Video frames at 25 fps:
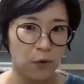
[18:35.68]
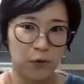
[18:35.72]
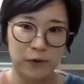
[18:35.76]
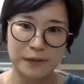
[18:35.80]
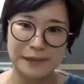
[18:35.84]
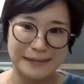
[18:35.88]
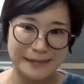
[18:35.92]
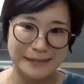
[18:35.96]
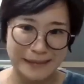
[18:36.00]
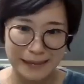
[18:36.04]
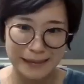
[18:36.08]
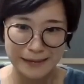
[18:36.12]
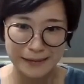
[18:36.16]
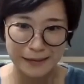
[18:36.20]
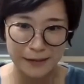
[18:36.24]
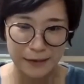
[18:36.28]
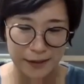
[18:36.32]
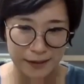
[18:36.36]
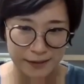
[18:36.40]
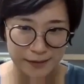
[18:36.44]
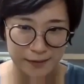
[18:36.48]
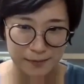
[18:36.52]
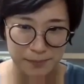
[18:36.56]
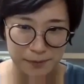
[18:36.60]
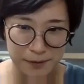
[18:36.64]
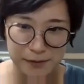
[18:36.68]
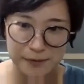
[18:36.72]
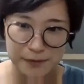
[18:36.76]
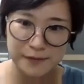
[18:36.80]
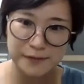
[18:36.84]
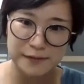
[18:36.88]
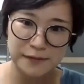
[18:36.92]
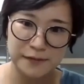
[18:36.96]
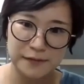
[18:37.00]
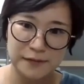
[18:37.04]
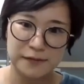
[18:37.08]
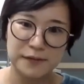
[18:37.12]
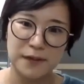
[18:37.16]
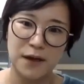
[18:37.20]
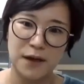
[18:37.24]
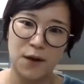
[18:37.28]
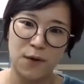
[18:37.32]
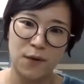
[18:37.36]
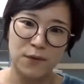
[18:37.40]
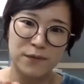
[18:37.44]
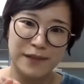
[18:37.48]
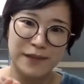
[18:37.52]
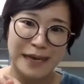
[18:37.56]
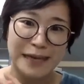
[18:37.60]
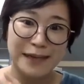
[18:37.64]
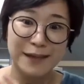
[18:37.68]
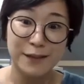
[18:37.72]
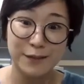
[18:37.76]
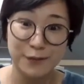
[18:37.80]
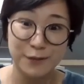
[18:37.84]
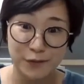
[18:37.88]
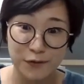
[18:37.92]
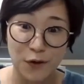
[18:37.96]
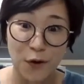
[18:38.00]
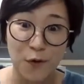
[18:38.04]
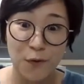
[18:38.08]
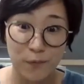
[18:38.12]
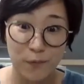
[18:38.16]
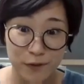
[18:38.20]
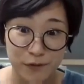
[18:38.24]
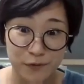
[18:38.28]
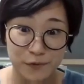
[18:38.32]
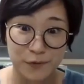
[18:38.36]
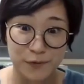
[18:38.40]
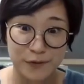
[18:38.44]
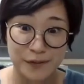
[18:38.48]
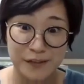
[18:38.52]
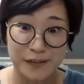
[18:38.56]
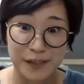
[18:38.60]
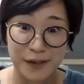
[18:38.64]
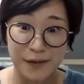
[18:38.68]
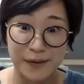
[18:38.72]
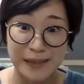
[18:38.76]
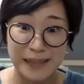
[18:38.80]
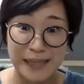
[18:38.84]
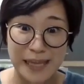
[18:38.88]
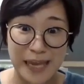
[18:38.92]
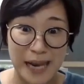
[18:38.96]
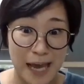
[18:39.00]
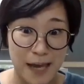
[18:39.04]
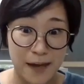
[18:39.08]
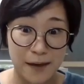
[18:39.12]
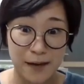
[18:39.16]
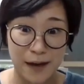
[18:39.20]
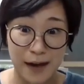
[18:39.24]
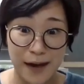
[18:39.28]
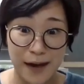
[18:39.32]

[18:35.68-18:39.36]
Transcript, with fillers: more than ten year experiences. So thank yes. you so much for sharing that. I